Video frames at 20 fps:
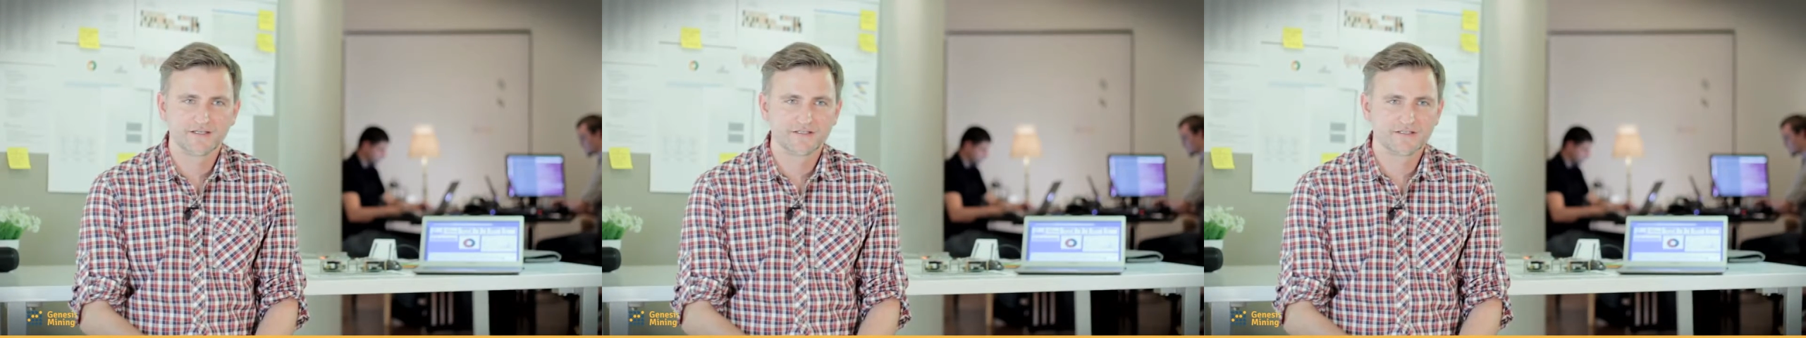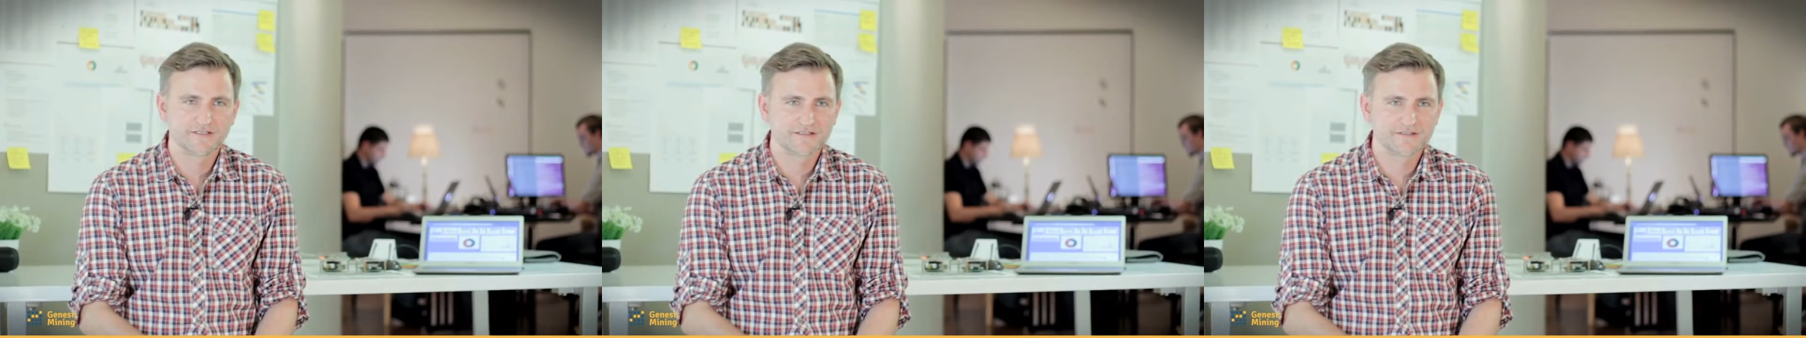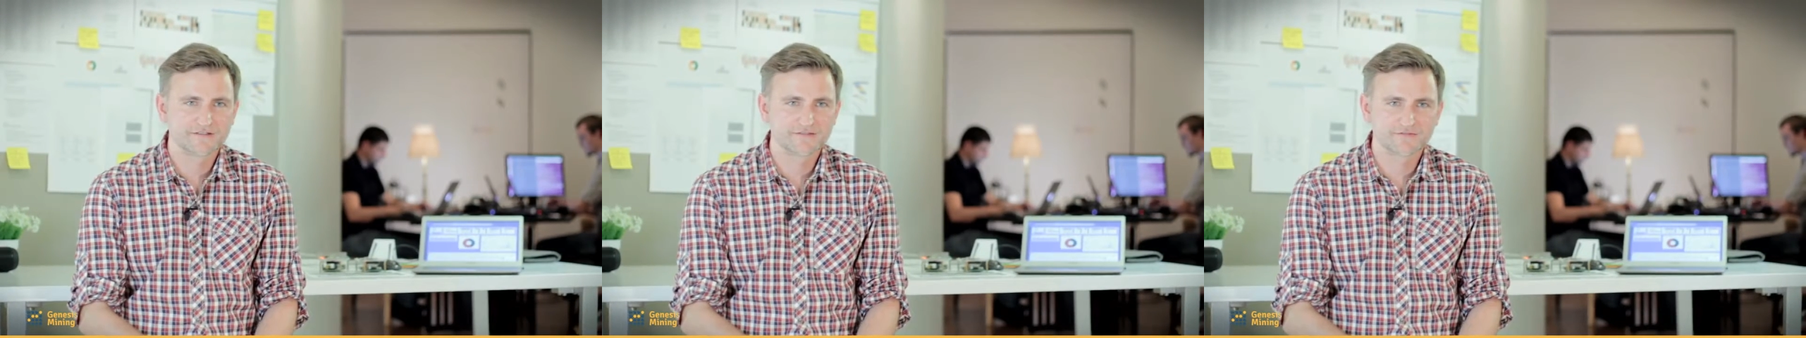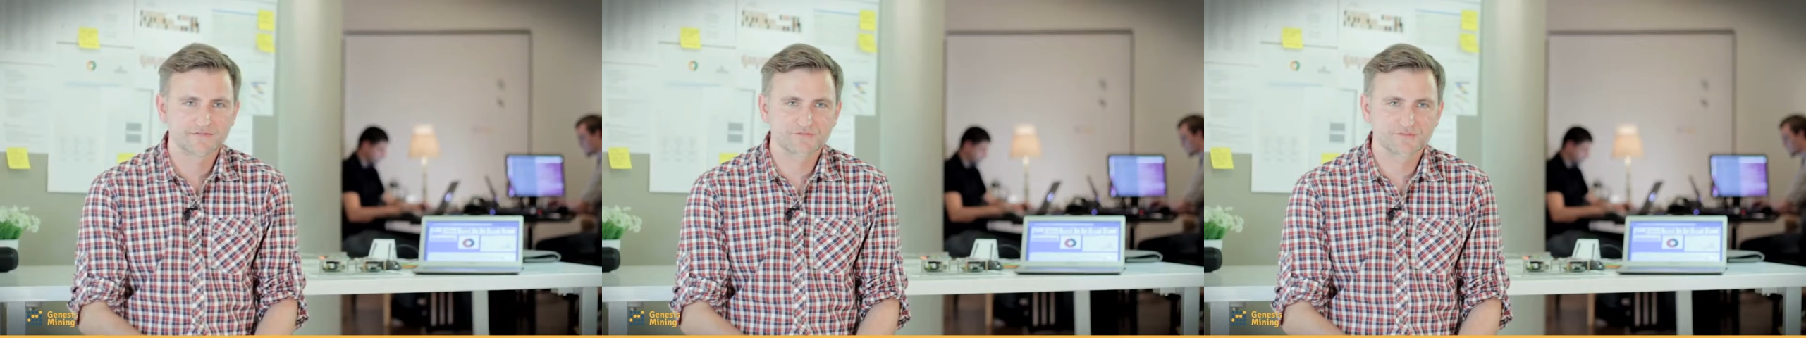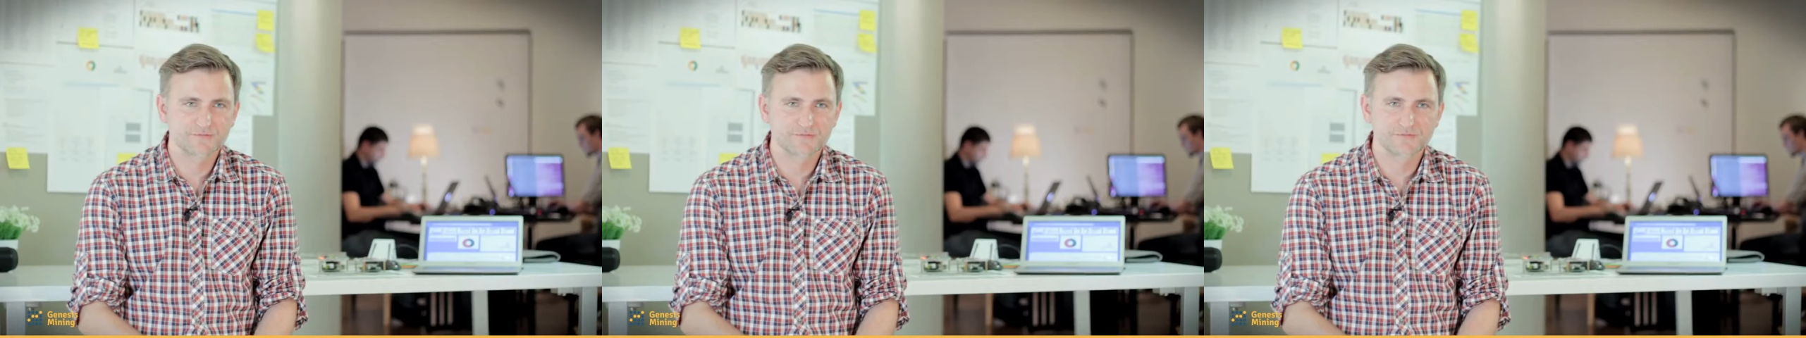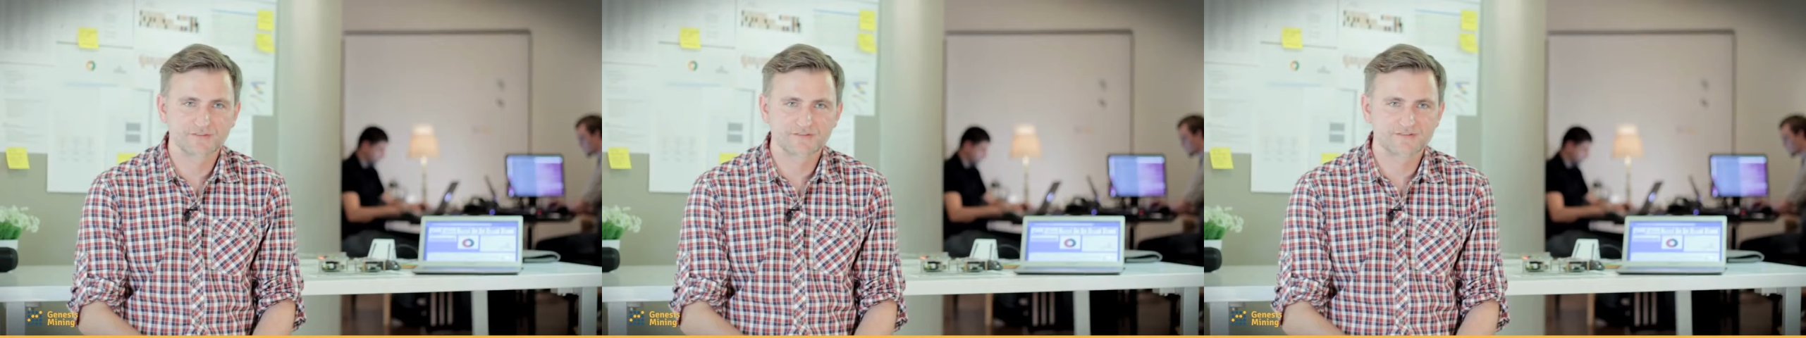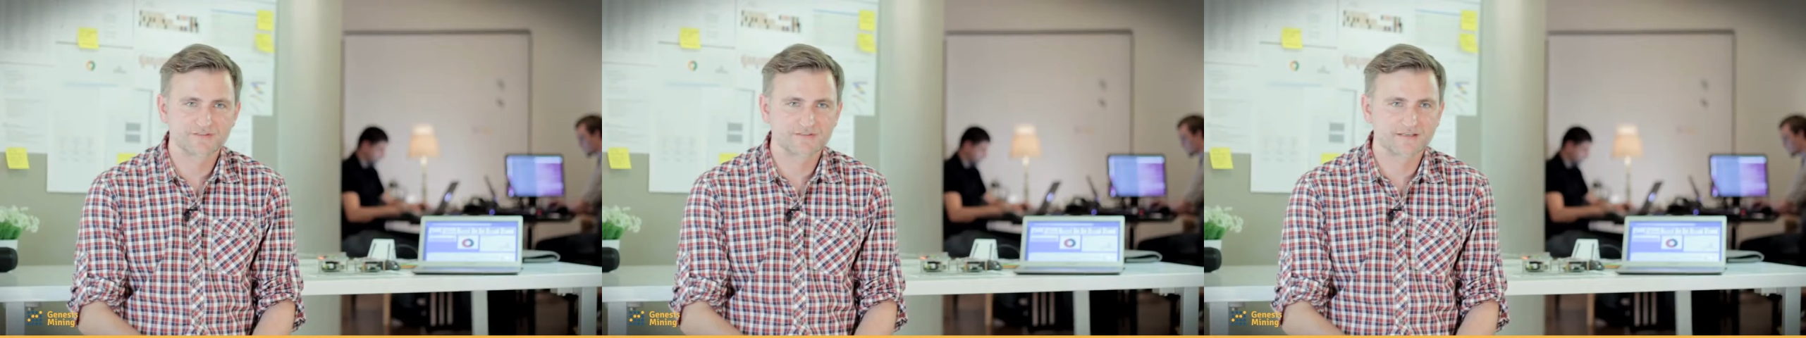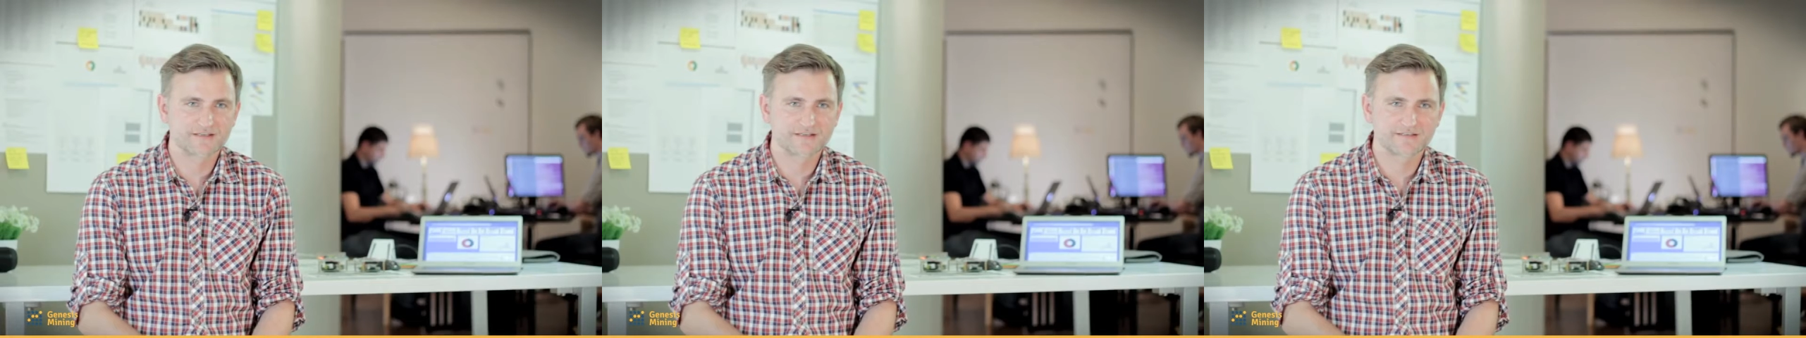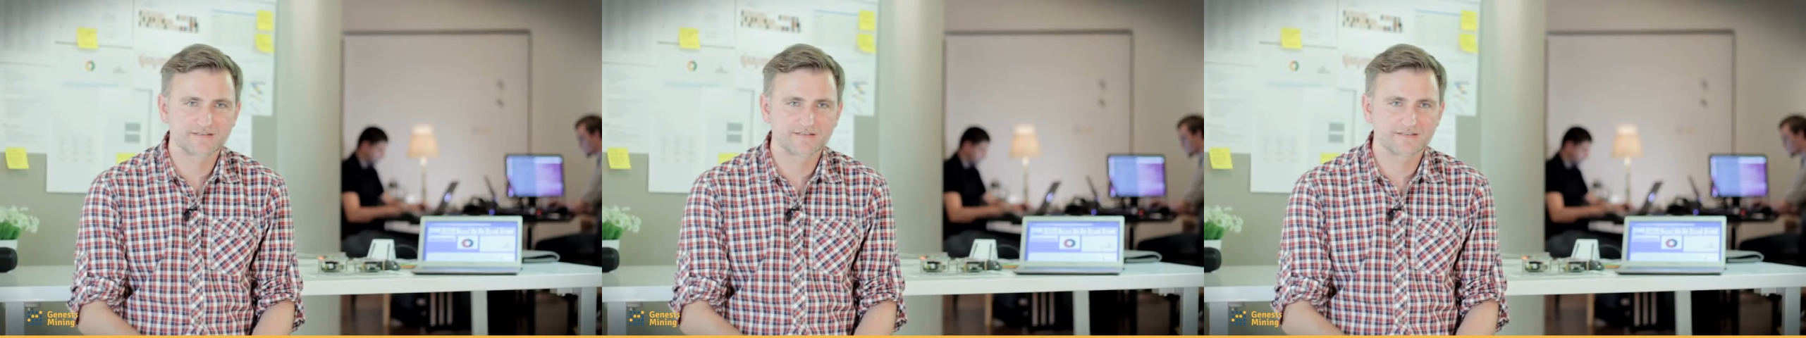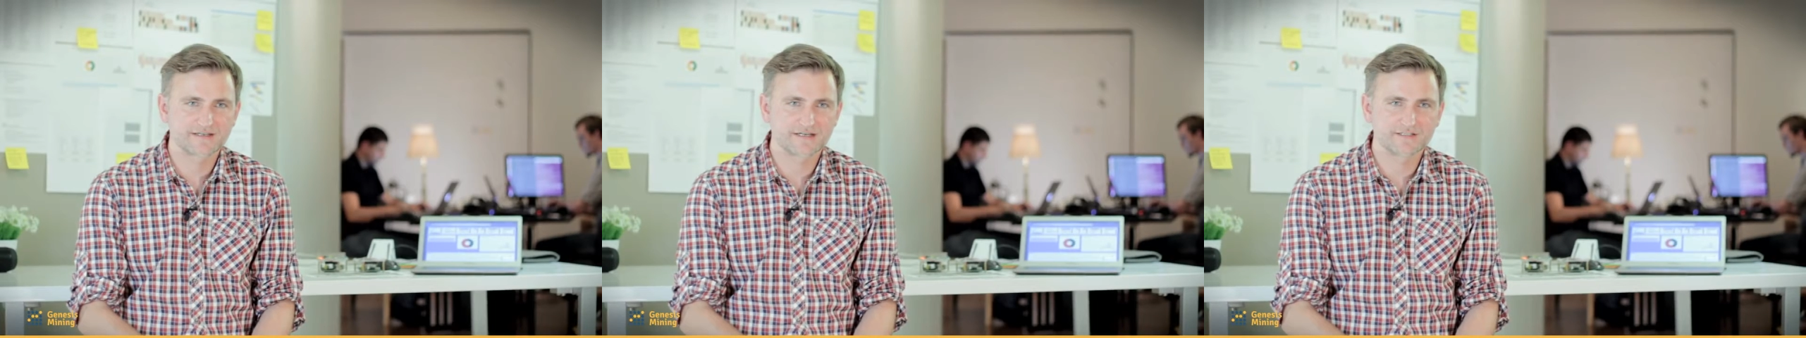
little script that